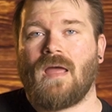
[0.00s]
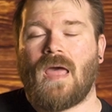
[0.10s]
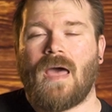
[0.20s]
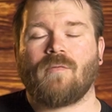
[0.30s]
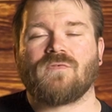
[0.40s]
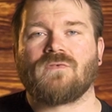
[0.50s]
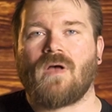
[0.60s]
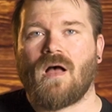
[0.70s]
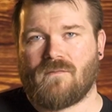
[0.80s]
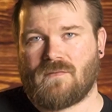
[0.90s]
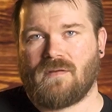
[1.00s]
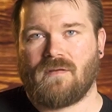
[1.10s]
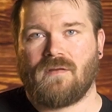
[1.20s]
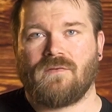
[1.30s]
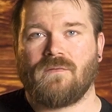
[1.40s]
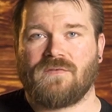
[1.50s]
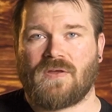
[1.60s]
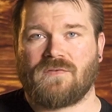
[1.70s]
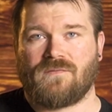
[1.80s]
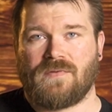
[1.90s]
How soft do these
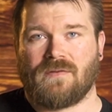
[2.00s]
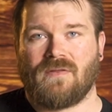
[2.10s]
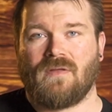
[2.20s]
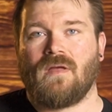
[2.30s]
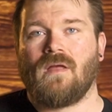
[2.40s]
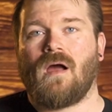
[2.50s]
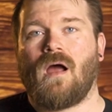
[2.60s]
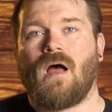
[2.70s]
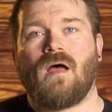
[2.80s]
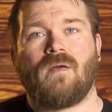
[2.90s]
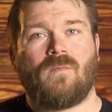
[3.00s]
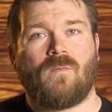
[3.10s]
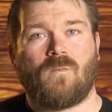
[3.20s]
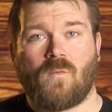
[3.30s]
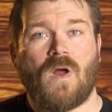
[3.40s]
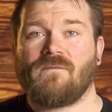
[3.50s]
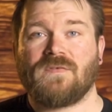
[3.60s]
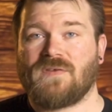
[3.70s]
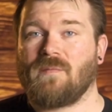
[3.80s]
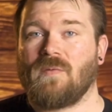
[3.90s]
edges feel? Rough
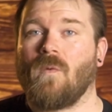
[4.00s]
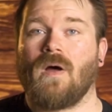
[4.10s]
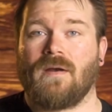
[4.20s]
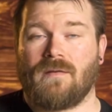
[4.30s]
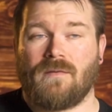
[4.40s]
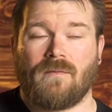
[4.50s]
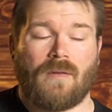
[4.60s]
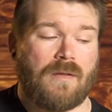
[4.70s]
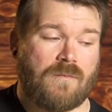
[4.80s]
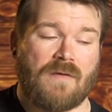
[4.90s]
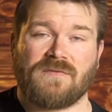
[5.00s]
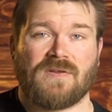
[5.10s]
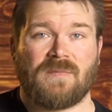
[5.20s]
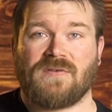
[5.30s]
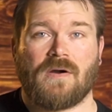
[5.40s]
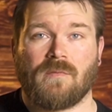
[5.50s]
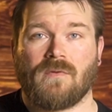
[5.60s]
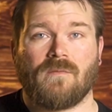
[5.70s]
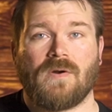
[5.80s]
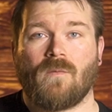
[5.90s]
is going to be 1. Rough is going to be
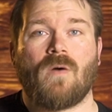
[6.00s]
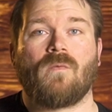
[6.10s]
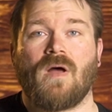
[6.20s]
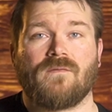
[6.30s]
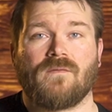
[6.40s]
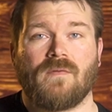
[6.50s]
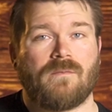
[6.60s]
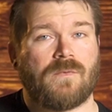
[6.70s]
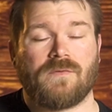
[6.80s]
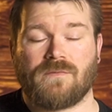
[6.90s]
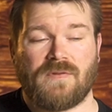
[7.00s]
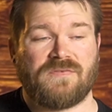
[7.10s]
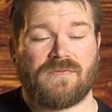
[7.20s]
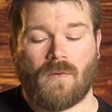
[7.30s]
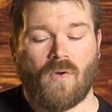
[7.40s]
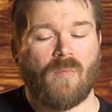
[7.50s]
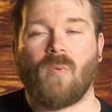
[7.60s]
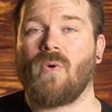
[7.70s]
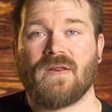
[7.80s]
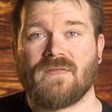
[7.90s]
terrible. We don't want rough. The whole
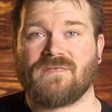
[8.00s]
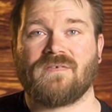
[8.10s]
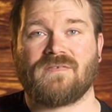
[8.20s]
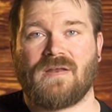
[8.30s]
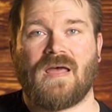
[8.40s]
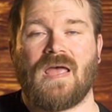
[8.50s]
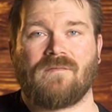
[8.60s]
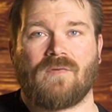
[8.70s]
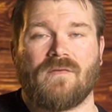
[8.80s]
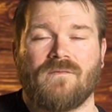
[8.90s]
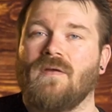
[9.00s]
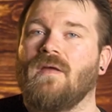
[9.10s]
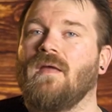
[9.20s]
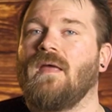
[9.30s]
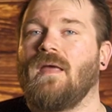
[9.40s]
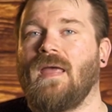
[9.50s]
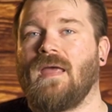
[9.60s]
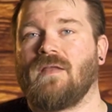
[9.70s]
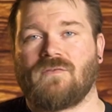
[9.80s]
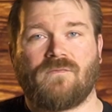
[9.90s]
point of this is to not have rough.
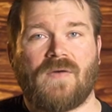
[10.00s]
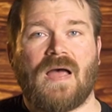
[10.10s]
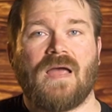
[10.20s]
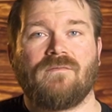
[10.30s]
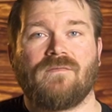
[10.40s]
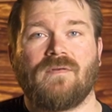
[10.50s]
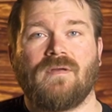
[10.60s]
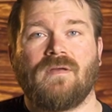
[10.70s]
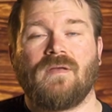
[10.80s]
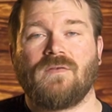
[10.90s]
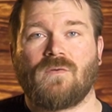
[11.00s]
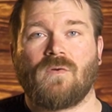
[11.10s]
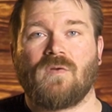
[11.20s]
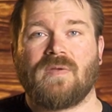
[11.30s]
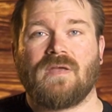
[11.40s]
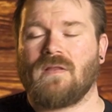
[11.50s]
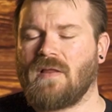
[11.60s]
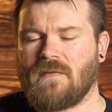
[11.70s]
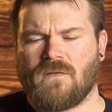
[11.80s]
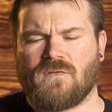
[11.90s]
And so 5 is going to be
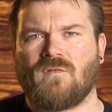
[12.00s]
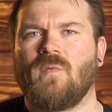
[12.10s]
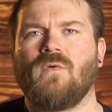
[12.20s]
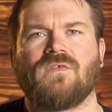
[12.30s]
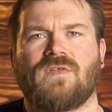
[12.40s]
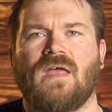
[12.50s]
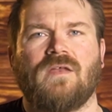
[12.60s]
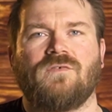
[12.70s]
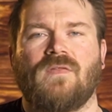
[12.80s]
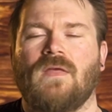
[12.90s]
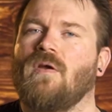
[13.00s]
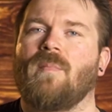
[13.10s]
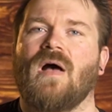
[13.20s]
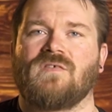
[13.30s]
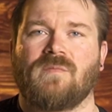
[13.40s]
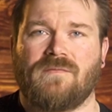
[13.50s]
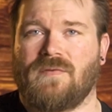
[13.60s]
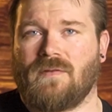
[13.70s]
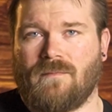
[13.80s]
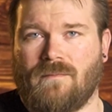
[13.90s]
like the smoothest edge that you could possibly feel.